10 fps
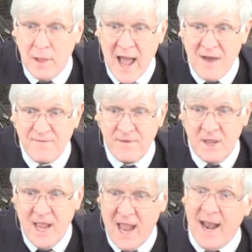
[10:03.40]
laugh,
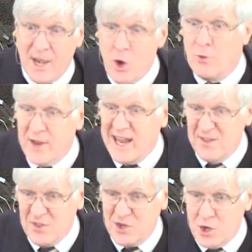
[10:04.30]
and I know they
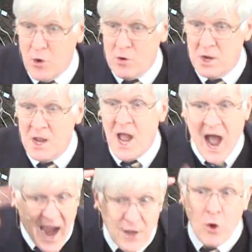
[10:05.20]
get the joke,
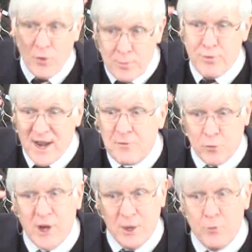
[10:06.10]
I know their brain's
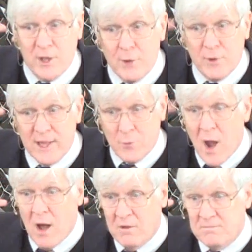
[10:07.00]
working really, really
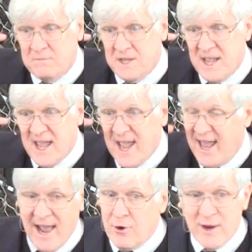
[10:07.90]
well.
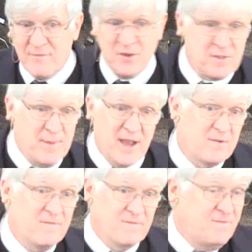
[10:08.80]
And I don't have to
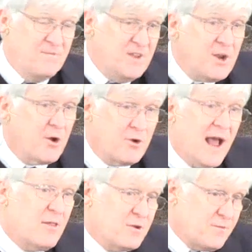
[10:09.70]
spend fifteen hundred
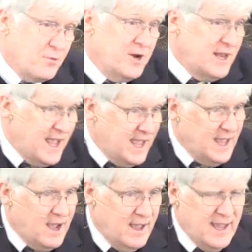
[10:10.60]
dollars for an
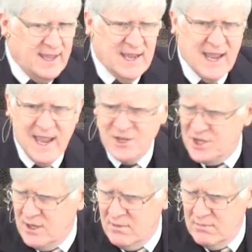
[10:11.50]
uh, E K
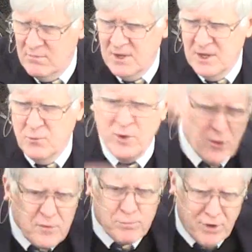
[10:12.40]
G, one
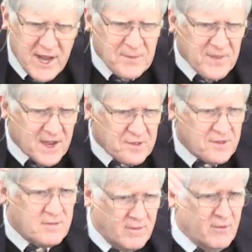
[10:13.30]
of those brain things
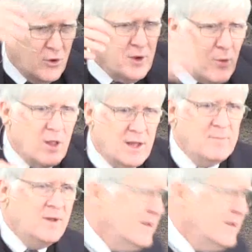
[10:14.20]
that they hook them all up.